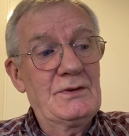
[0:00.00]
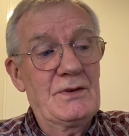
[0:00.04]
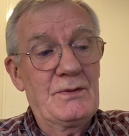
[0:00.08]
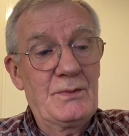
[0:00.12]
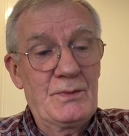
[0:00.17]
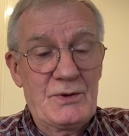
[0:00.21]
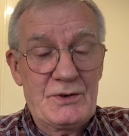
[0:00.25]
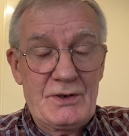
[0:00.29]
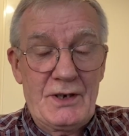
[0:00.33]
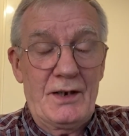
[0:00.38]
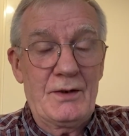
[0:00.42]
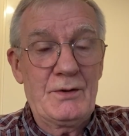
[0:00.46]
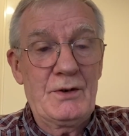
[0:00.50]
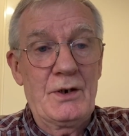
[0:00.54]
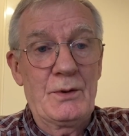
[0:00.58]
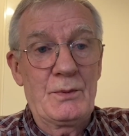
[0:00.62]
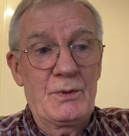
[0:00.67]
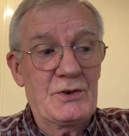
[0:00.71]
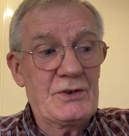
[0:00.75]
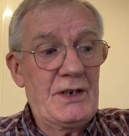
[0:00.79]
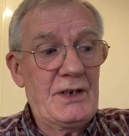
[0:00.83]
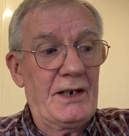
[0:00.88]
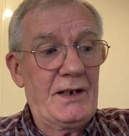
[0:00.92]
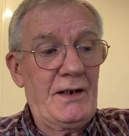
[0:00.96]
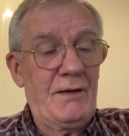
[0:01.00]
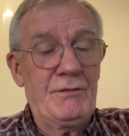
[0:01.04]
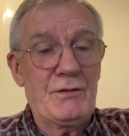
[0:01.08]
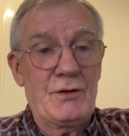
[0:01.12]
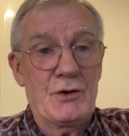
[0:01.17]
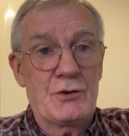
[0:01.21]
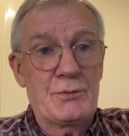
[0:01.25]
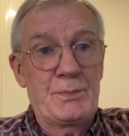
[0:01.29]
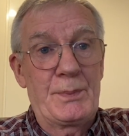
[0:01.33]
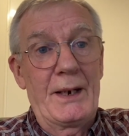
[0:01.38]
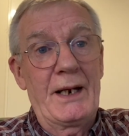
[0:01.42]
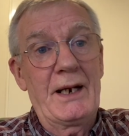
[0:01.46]
We start off
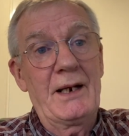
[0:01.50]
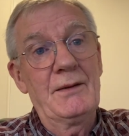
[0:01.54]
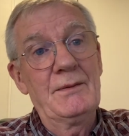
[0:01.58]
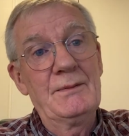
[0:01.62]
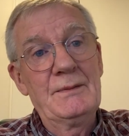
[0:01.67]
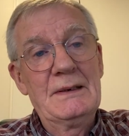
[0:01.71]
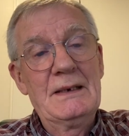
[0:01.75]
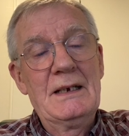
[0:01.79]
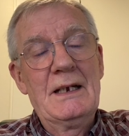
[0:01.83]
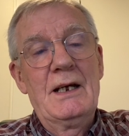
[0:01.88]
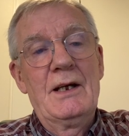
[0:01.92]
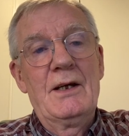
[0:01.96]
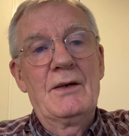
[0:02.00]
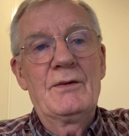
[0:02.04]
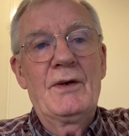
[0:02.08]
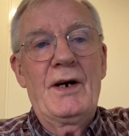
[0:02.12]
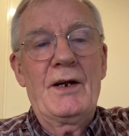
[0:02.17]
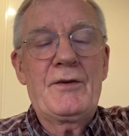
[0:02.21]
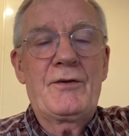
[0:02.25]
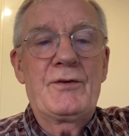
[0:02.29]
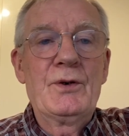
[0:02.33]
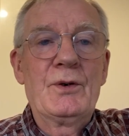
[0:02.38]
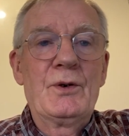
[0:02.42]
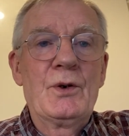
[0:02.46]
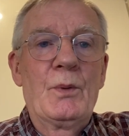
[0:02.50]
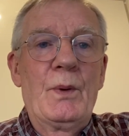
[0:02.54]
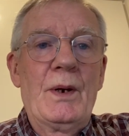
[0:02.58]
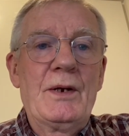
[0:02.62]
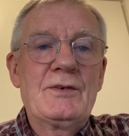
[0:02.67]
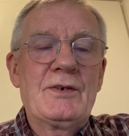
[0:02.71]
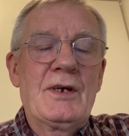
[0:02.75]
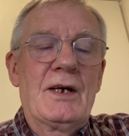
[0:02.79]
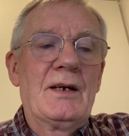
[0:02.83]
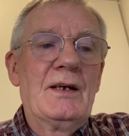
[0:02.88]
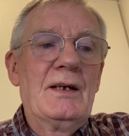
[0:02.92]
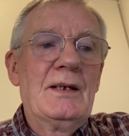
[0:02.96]
in spring, right through to
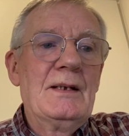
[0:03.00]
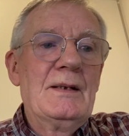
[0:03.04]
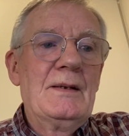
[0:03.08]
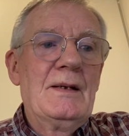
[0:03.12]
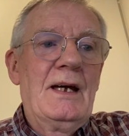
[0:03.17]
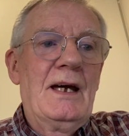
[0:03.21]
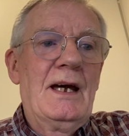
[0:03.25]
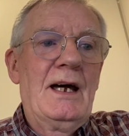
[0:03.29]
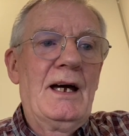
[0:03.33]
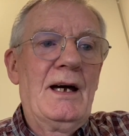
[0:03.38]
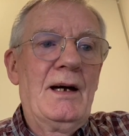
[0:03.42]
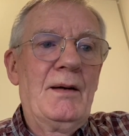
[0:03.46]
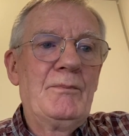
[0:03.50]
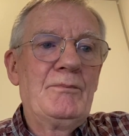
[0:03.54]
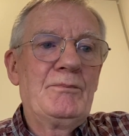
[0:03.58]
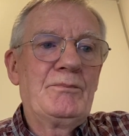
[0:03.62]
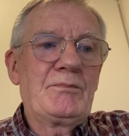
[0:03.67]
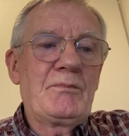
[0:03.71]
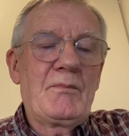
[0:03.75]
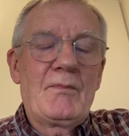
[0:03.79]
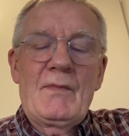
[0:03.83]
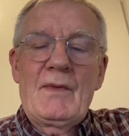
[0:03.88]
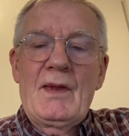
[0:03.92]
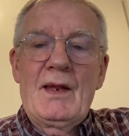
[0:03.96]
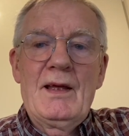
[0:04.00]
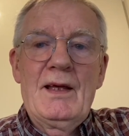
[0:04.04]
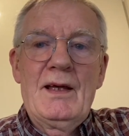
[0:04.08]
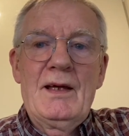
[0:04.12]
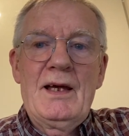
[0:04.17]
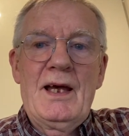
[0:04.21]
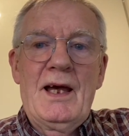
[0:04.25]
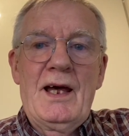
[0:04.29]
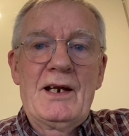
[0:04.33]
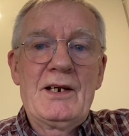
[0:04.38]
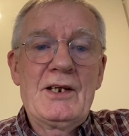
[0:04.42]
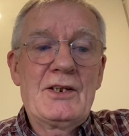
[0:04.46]
winter, and
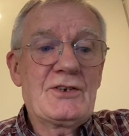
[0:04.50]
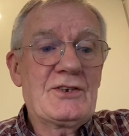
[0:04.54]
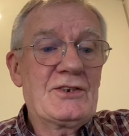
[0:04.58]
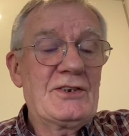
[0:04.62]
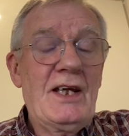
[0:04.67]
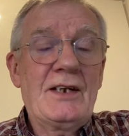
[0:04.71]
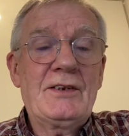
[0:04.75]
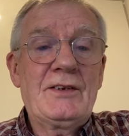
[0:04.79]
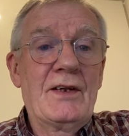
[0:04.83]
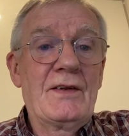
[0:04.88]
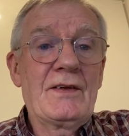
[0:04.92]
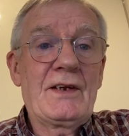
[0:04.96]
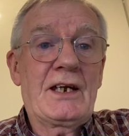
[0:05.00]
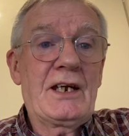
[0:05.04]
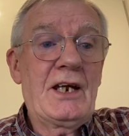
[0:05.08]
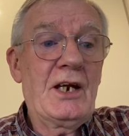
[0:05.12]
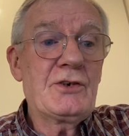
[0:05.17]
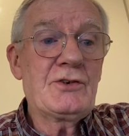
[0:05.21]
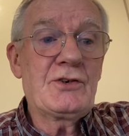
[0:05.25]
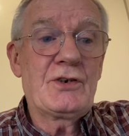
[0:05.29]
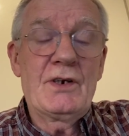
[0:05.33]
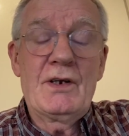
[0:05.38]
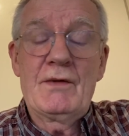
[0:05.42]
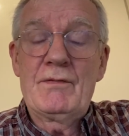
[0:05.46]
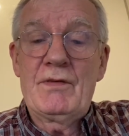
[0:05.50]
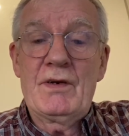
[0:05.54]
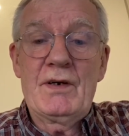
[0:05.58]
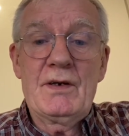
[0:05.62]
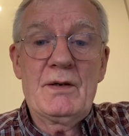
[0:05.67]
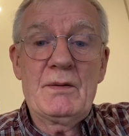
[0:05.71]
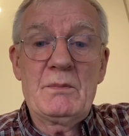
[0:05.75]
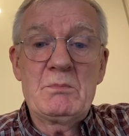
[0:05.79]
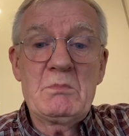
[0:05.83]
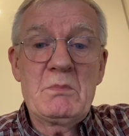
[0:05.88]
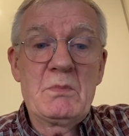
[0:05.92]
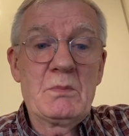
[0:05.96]
it's set in the kitchen
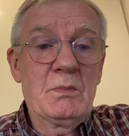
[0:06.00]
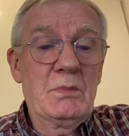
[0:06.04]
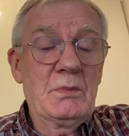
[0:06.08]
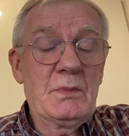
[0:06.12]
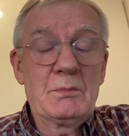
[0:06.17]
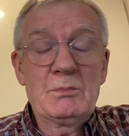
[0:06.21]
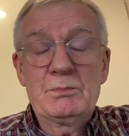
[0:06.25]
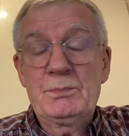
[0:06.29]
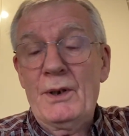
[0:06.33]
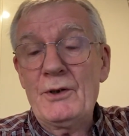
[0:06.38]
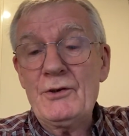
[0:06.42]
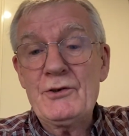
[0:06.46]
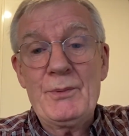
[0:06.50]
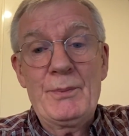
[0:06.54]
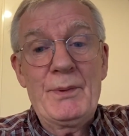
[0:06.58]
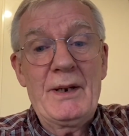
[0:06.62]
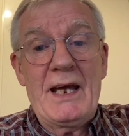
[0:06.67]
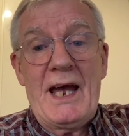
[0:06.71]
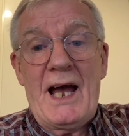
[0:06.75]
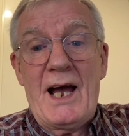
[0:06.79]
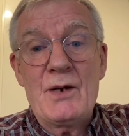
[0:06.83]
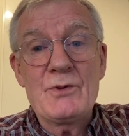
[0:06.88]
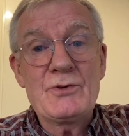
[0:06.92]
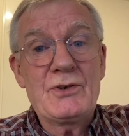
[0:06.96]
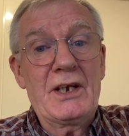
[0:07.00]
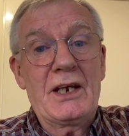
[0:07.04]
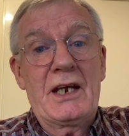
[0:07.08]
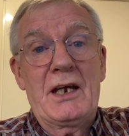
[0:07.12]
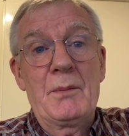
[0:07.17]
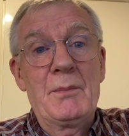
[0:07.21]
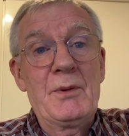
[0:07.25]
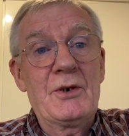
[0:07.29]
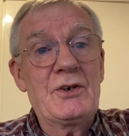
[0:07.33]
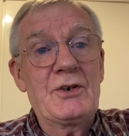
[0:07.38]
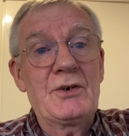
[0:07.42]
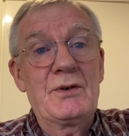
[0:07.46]
of possibly a housing
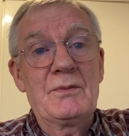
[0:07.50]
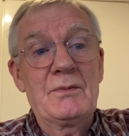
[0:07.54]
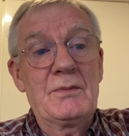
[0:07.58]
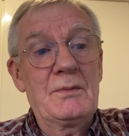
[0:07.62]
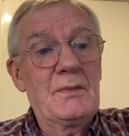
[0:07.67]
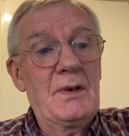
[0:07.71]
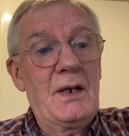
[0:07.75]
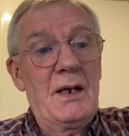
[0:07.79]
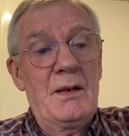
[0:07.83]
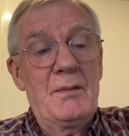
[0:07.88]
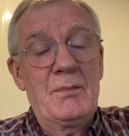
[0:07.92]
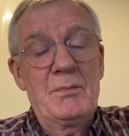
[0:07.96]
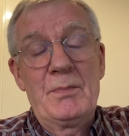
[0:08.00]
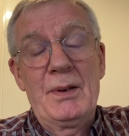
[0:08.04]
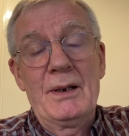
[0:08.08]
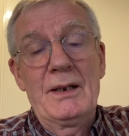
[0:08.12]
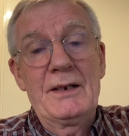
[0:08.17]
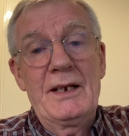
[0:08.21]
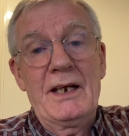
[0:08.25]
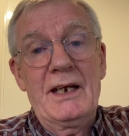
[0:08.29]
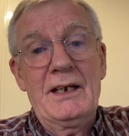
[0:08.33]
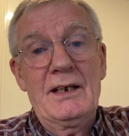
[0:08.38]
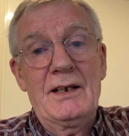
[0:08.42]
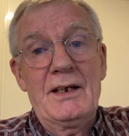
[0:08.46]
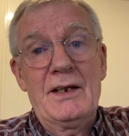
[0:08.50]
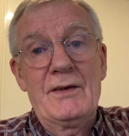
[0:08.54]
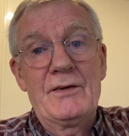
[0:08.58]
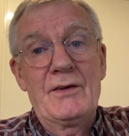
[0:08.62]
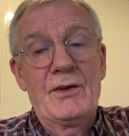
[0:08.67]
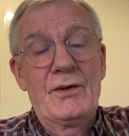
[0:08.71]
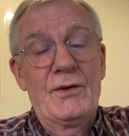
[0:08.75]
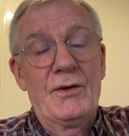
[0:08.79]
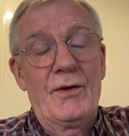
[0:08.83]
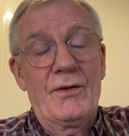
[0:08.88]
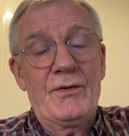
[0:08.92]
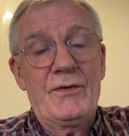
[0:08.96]
commission building in
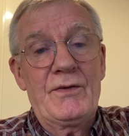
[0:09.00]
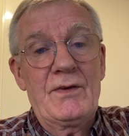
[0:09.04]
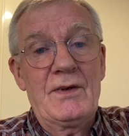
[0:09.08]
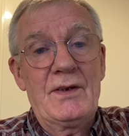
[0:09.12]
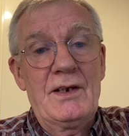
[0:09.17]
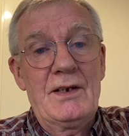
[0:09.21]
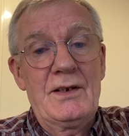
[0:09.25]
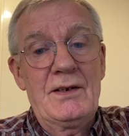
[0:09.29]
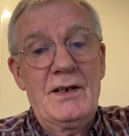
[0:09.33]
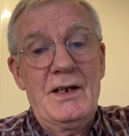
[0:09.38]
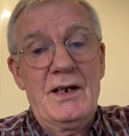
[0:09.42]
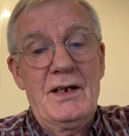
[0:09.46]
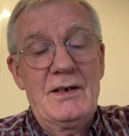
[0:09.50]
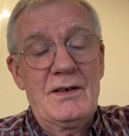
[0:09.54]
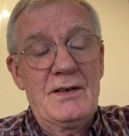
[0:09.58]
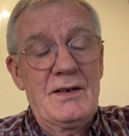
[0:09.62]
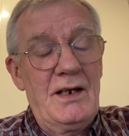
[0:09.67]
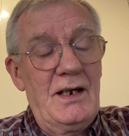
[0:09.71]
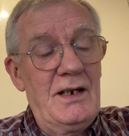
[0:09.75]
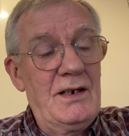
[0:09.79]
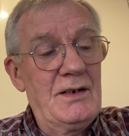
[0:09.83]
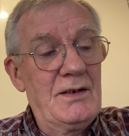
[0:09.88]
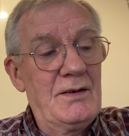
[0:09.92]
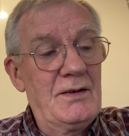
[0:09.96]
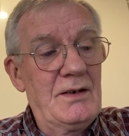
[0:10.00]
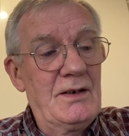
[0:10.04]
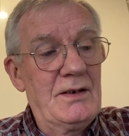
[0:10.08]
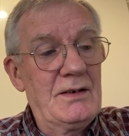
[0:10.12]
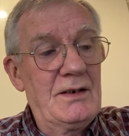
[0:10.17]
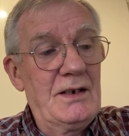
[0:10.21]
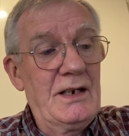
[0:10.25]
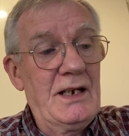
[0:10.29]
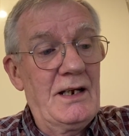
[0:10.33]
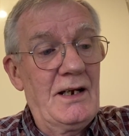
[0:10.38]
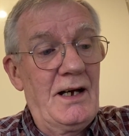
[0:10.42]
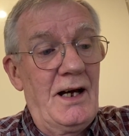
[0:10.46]
the north,
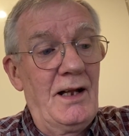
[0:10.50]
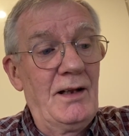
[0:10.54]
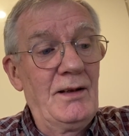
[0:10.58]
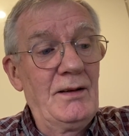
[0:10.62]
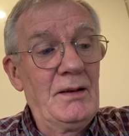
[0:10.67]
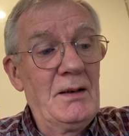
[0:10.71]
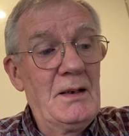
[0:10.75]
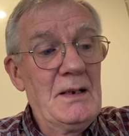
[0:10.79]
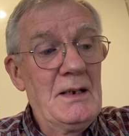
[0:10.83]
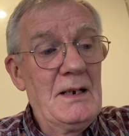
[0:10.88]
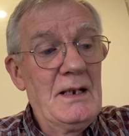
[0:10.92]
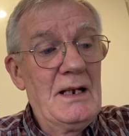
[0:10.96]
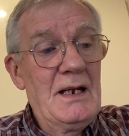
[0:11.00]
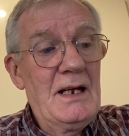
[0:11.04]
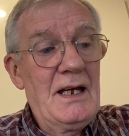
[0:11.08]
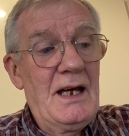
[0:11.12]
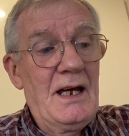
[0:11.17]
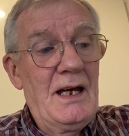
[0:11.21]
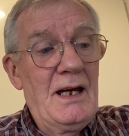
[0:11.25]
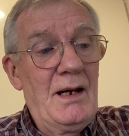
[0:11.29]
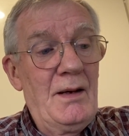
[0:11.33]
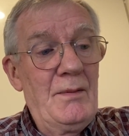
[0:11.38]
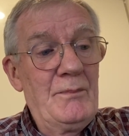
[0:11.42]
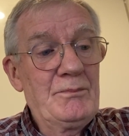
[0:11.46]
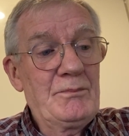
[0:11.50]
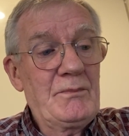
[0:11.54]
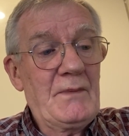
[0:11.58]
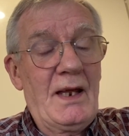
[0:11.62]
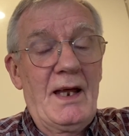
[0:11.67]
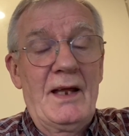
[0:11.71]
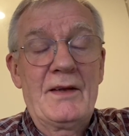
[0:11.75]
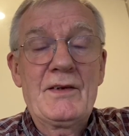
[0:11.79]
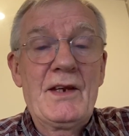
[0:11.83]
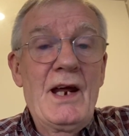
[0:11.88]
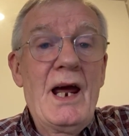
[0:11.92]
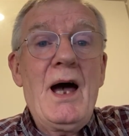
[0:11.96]
in near Hull,
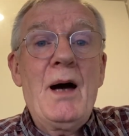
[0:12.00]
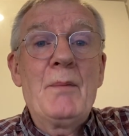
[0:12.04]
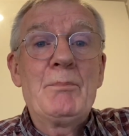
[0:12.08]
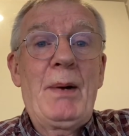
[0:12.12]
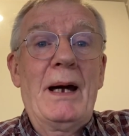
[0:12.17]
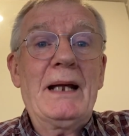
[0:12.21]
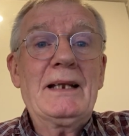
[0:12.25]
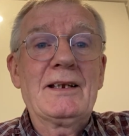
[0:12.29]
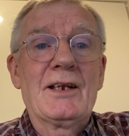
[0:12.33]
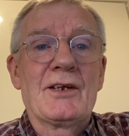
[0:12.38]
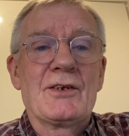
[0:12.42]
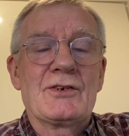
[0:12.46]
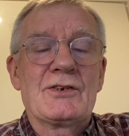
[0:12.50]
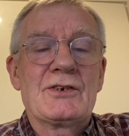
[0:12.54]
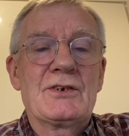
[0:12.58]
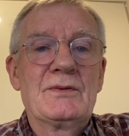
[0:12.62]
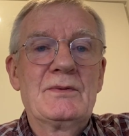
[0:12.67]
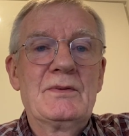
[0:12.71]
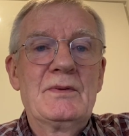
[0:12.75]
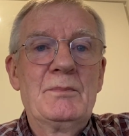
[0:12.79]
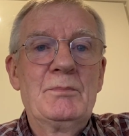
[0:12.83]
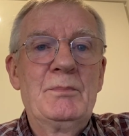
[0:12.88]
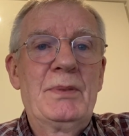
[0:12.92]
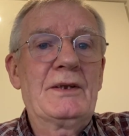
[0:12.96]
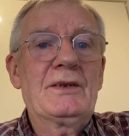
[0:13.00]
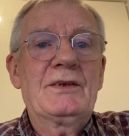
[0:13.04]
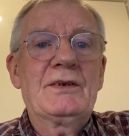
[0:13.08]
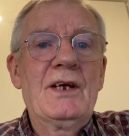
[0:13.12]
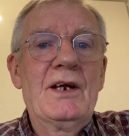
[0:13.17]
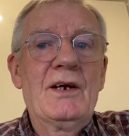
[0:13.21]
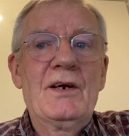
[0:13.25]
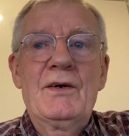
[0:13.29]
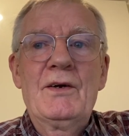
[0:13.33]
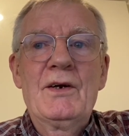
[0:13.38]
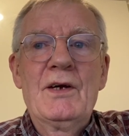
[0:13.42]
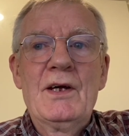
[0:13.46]
and they are battlers, but
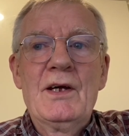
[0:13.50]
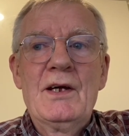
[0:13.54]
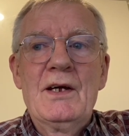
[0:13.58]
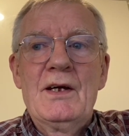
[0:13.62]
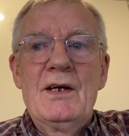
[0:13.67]
they're